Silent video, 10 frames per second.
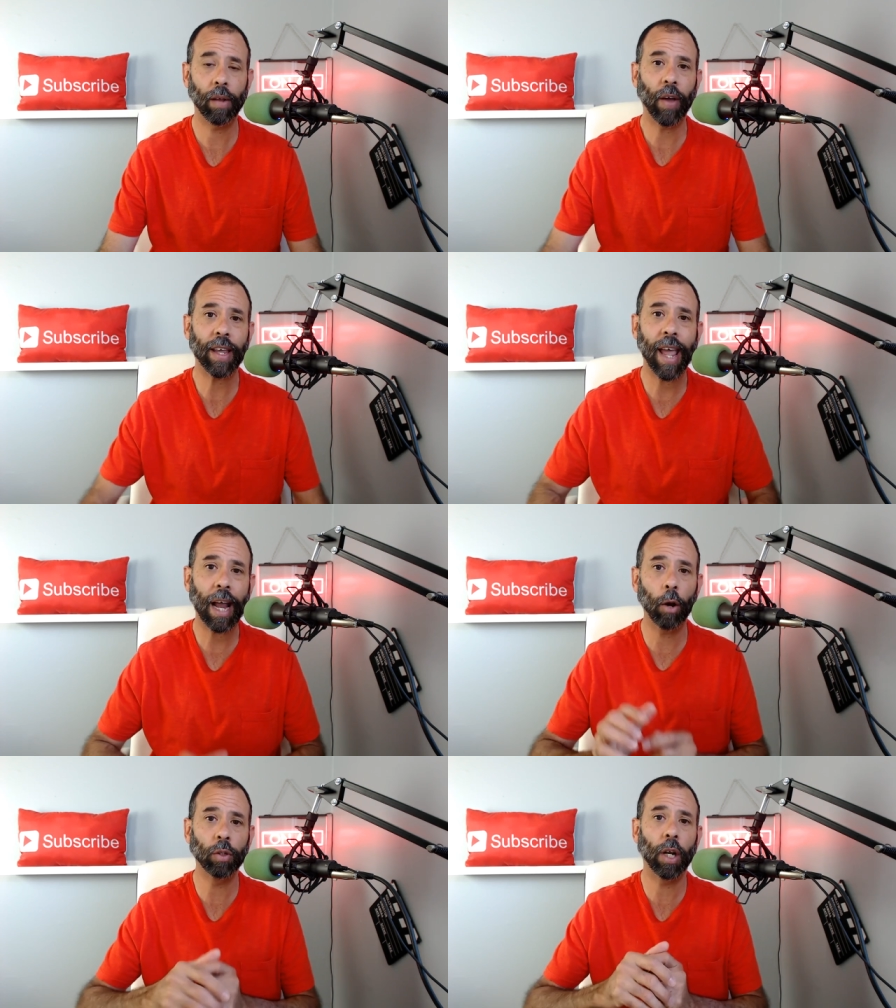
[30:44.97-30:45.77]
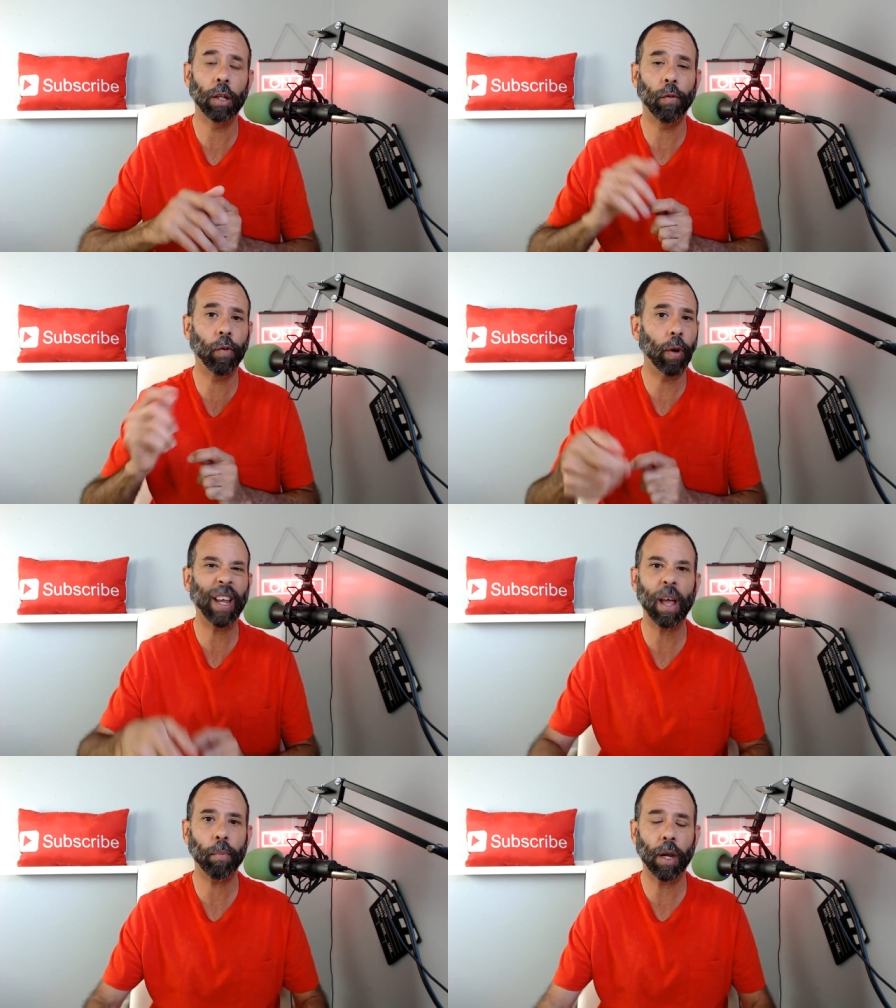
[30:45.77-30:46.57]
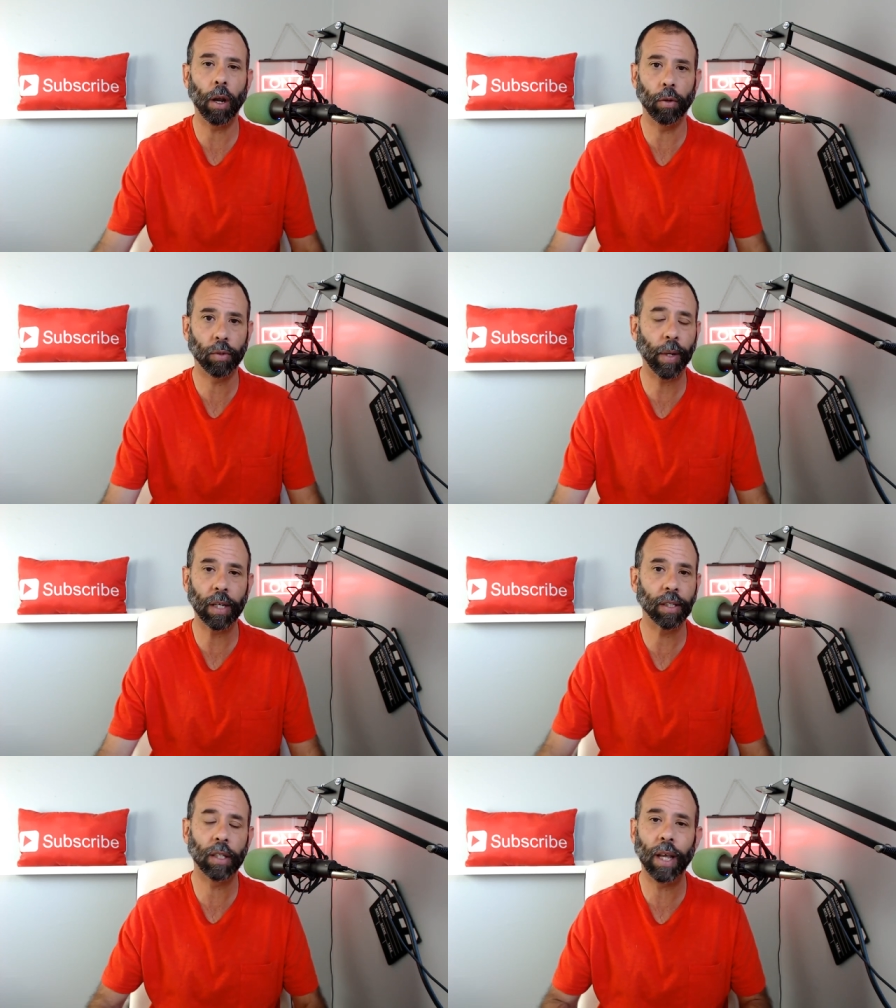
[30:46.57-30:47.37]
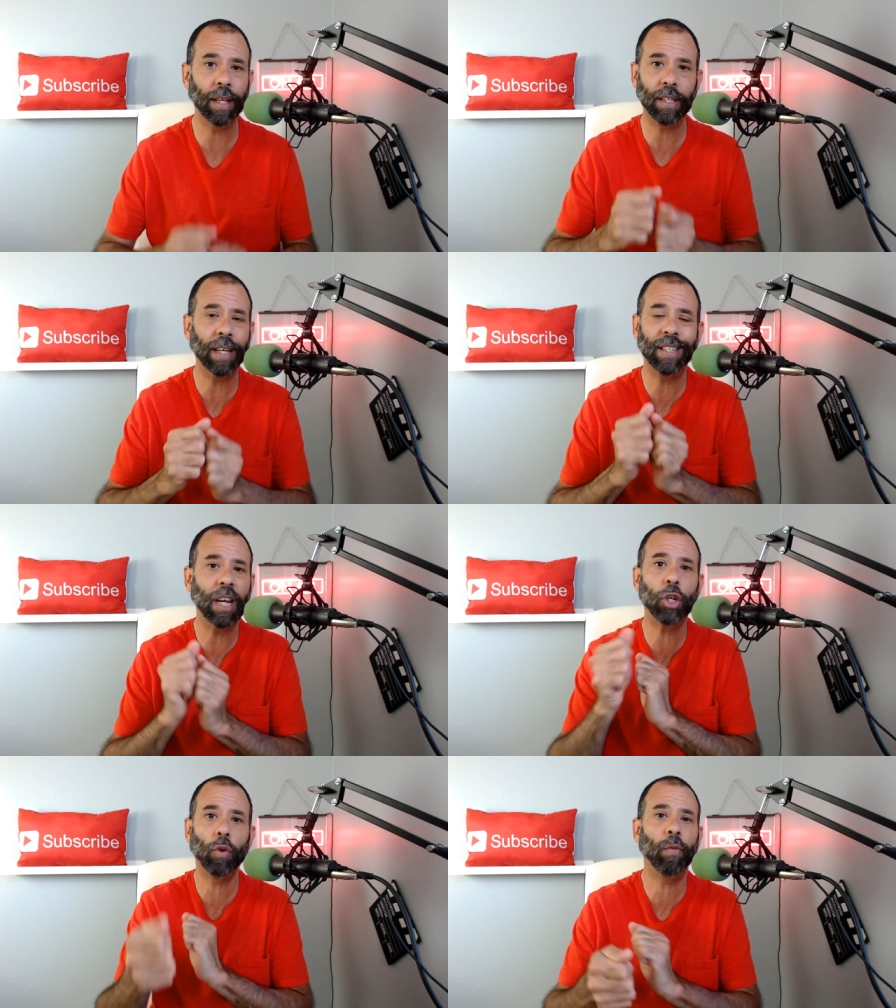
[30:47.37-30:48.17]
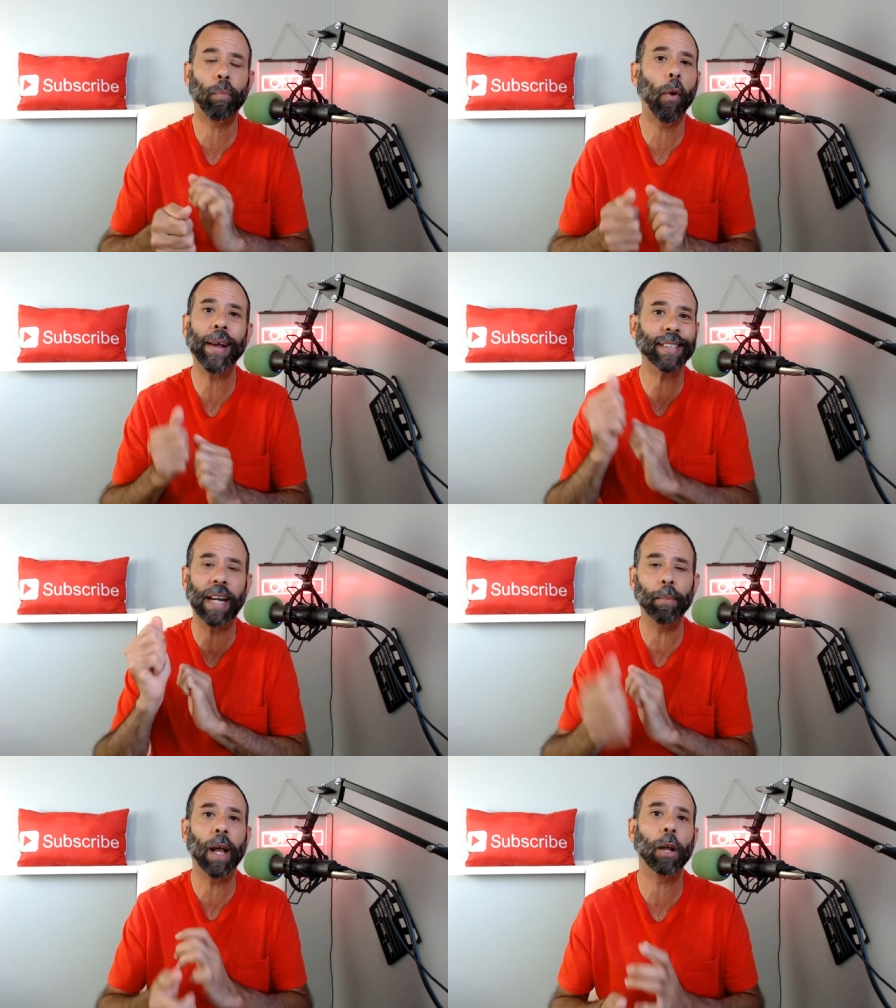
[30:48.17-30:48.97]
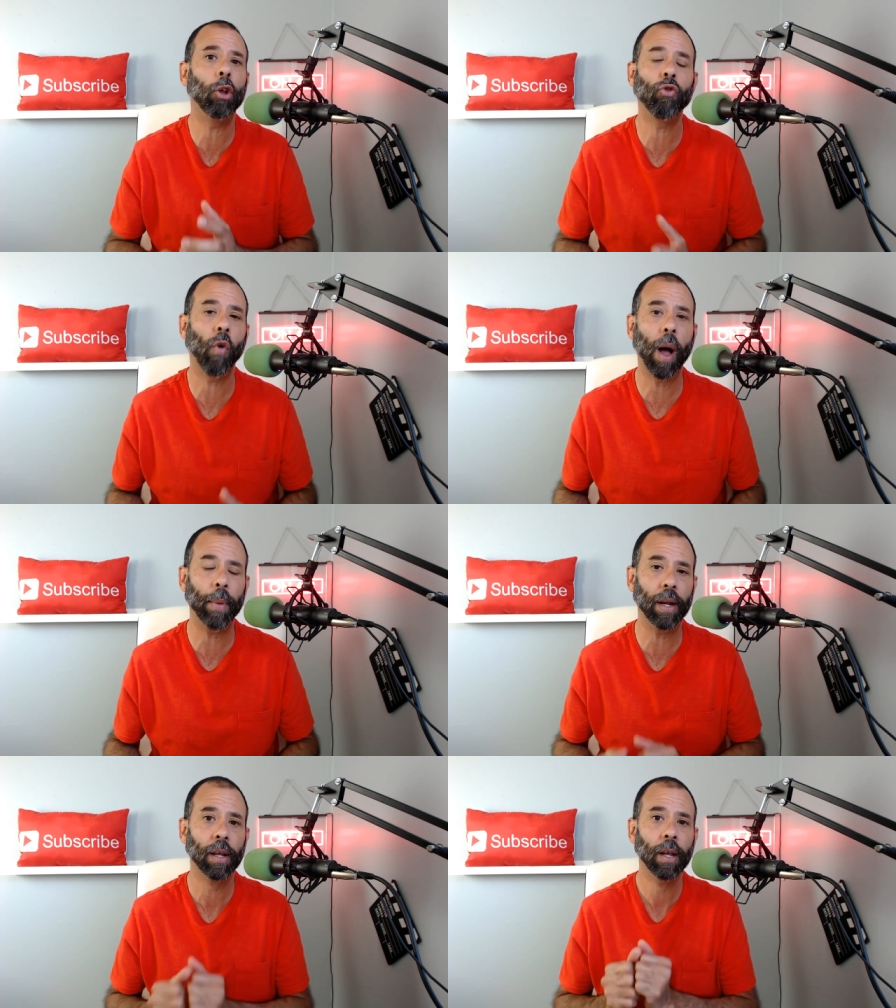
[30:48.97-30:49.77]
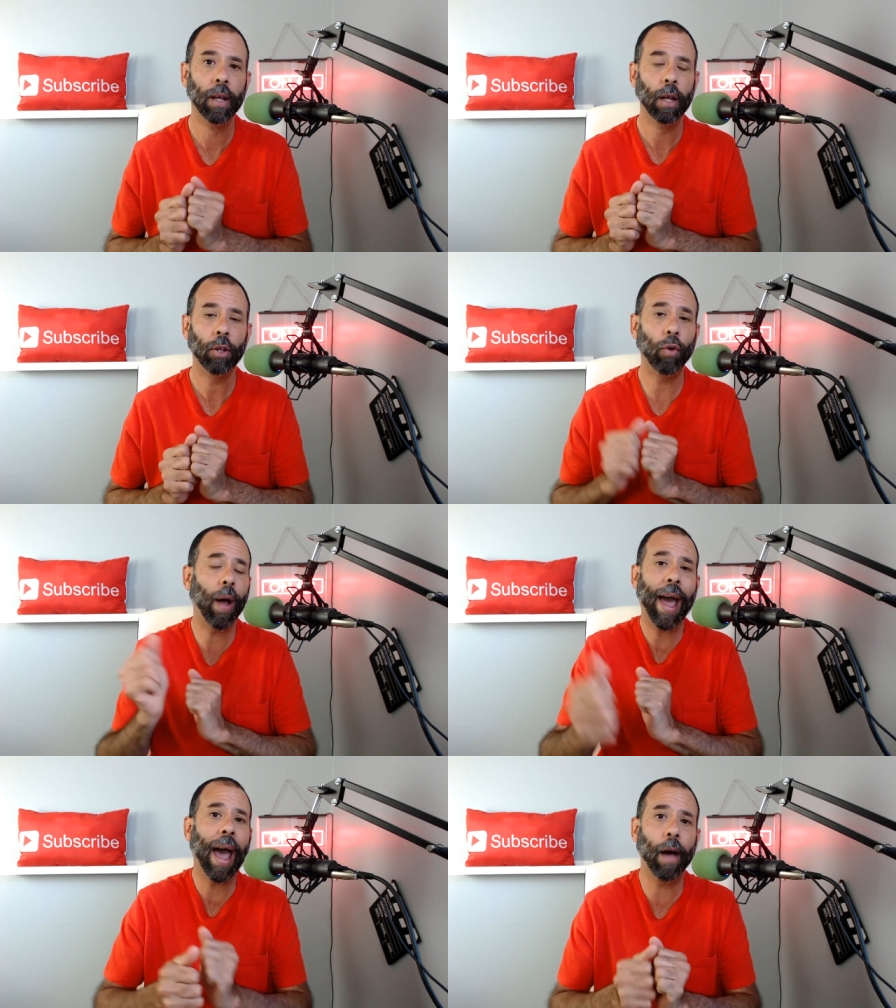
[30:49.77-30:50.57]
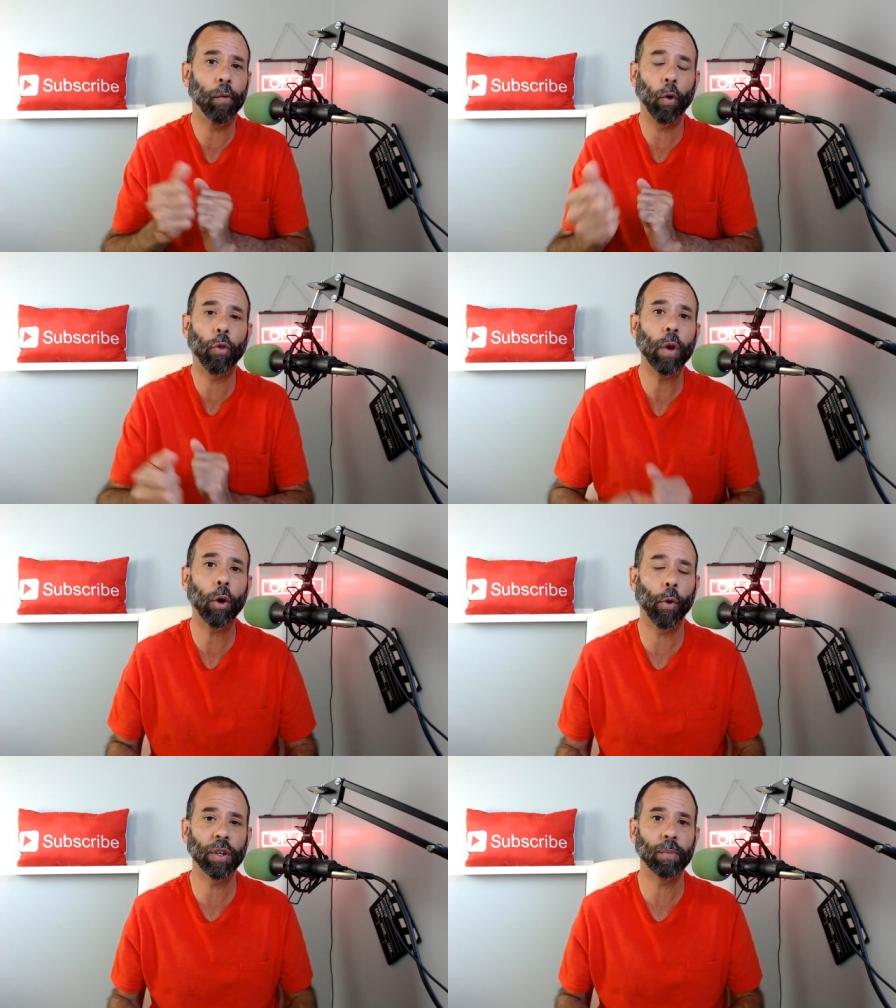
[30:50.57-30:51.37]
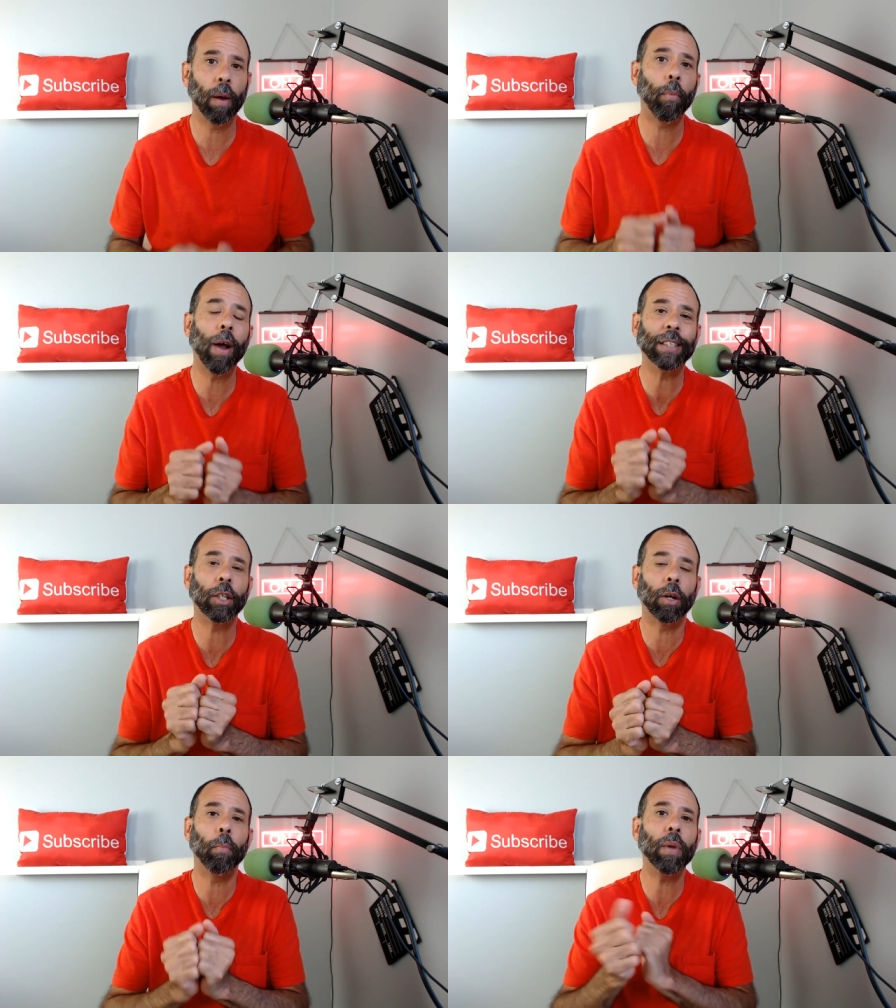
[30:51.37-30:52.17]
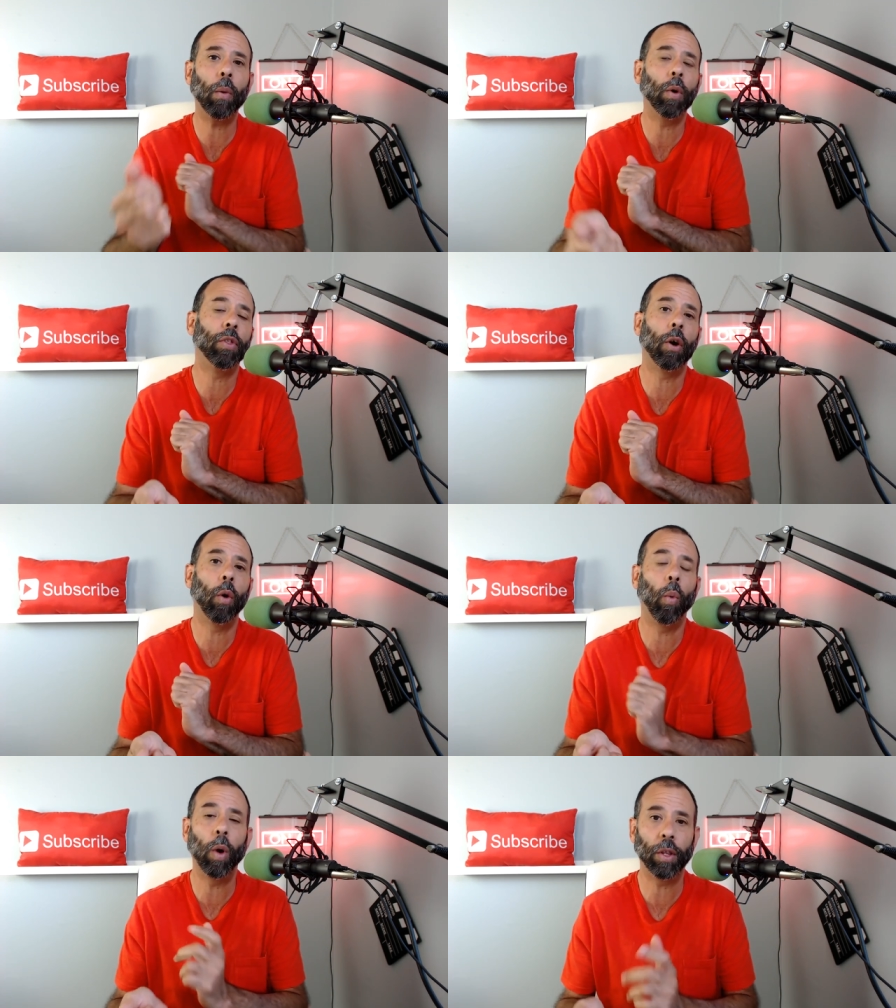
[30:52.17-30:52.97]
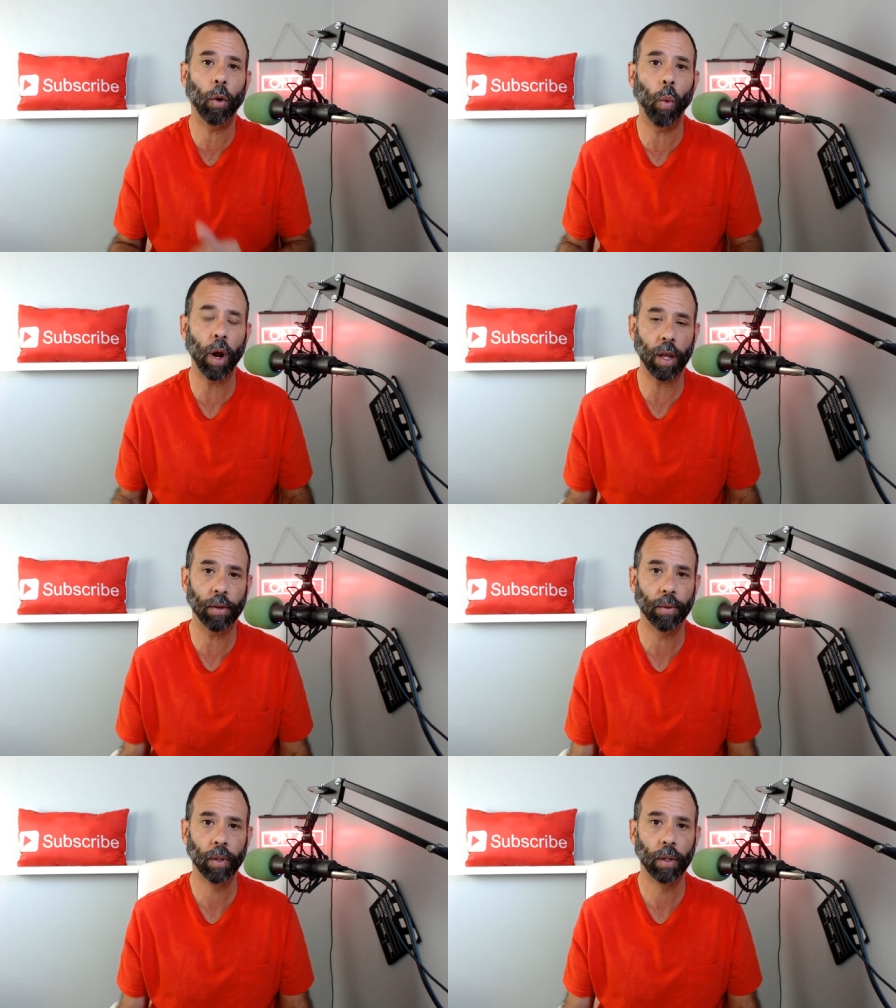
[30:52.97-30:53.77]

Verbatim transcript: And if I can't close it on the phone, it can't be closed because it's it's an issue of price that I'm not going to drop it to half or three quarters of my price to compete with their what they're wanting.